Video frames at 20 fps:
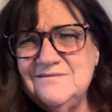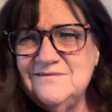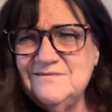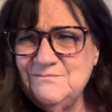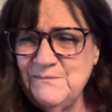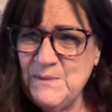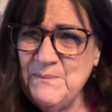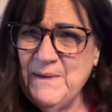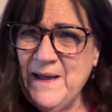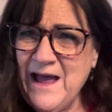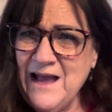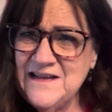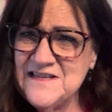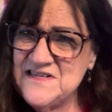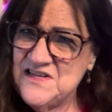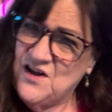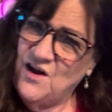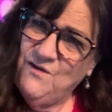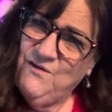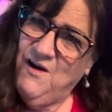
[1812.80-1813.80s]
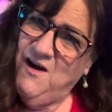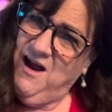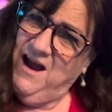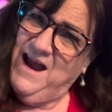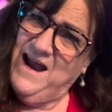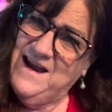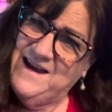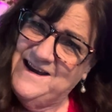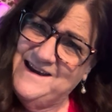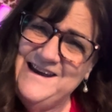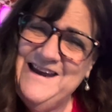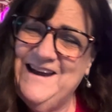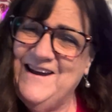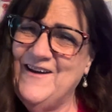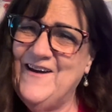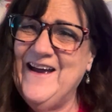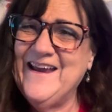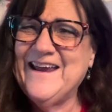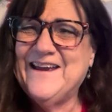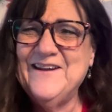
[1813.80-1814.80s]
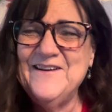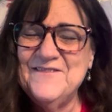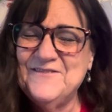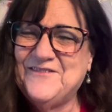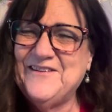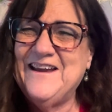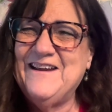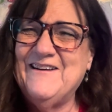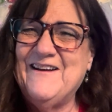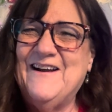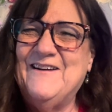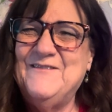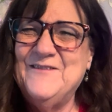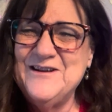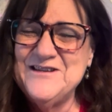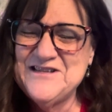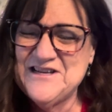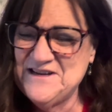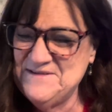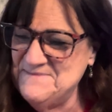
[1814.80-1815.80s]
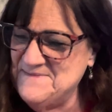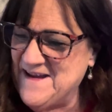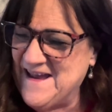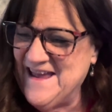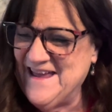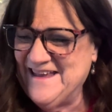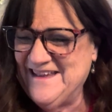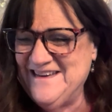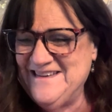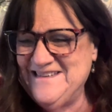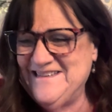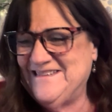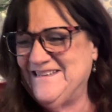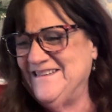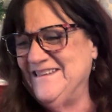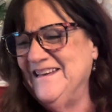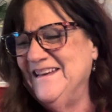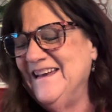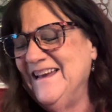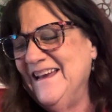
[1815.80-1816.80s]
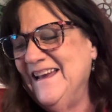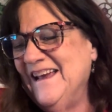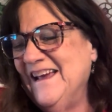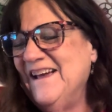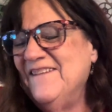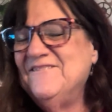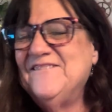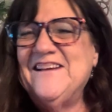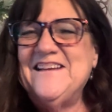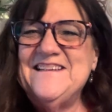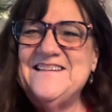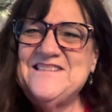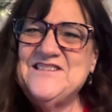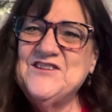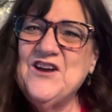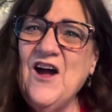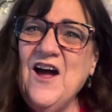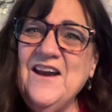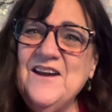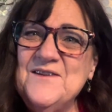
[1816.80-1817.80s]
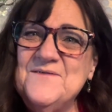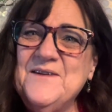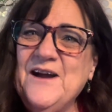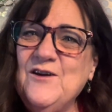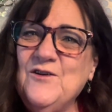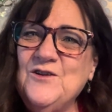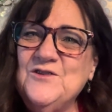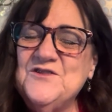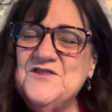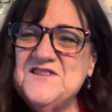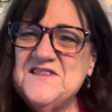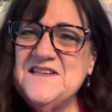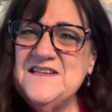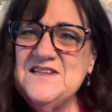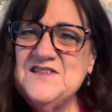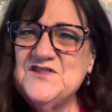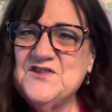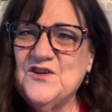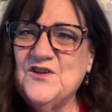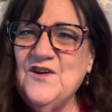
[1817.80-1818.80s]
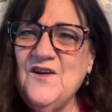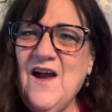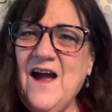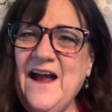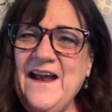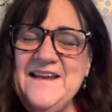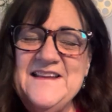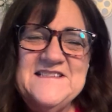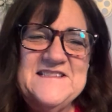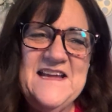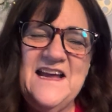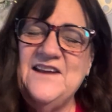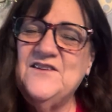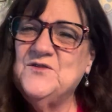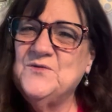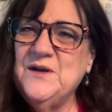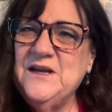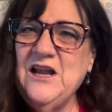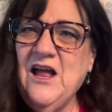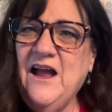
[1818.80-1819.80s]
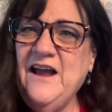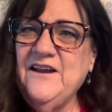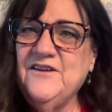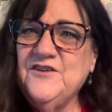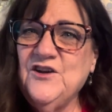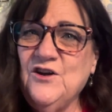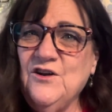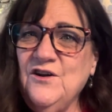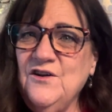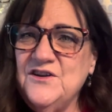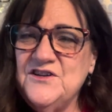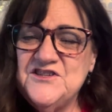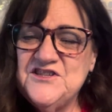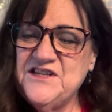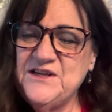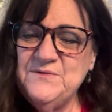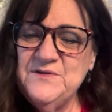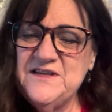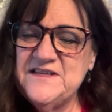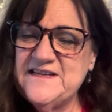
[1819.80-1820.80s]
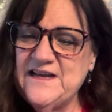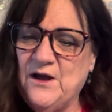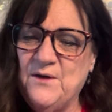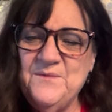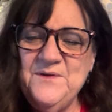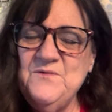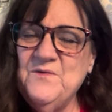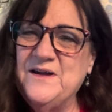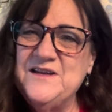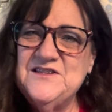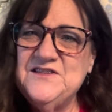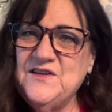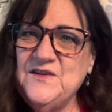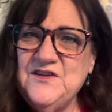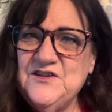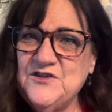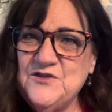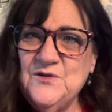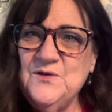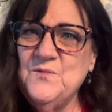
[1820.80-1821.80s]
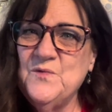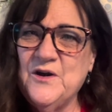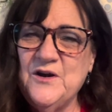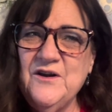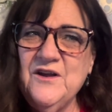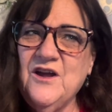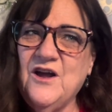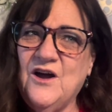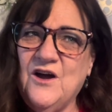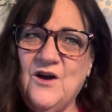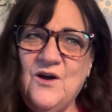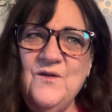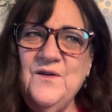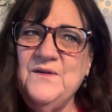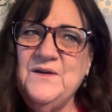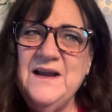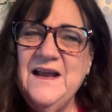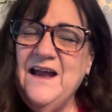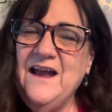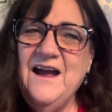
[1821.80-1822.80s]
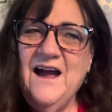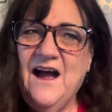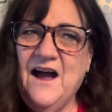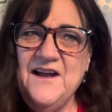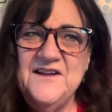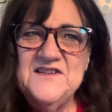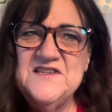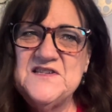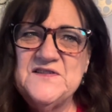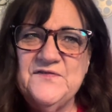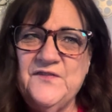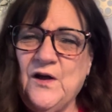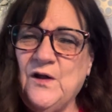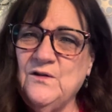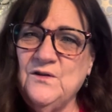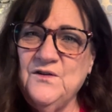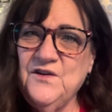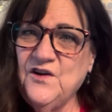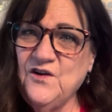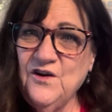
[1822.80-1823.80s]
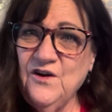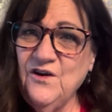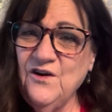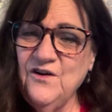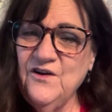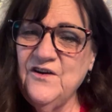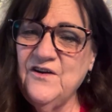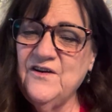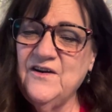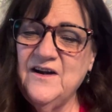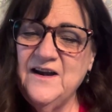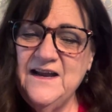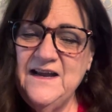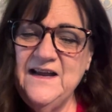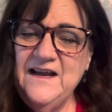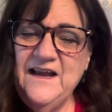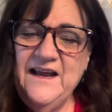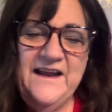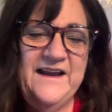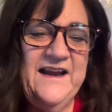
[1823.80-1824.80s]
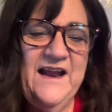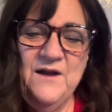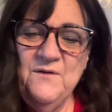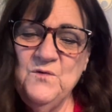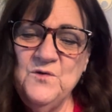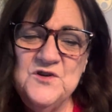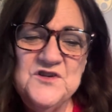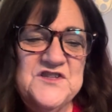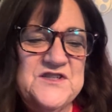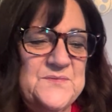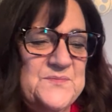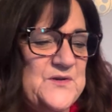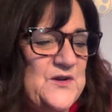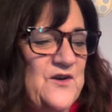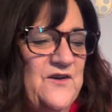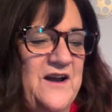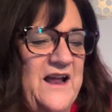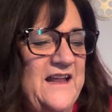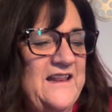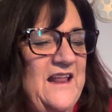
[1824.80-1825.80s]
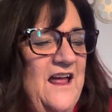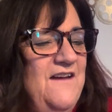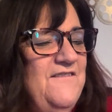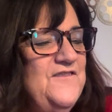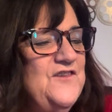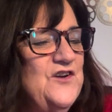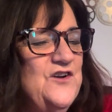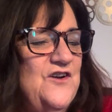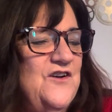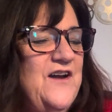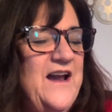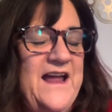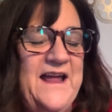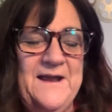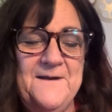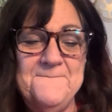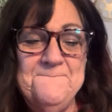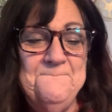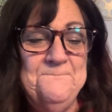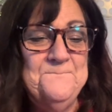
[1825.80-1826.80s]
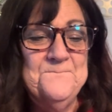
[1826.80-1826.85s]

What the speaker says: My back's not right. You know, I couldn't figure out what she meant. But Shauna, my older sister, I just had to rely on her, and she would tell me what to do and where to go, and I just followed her, and I worshiped her, and I loved her, and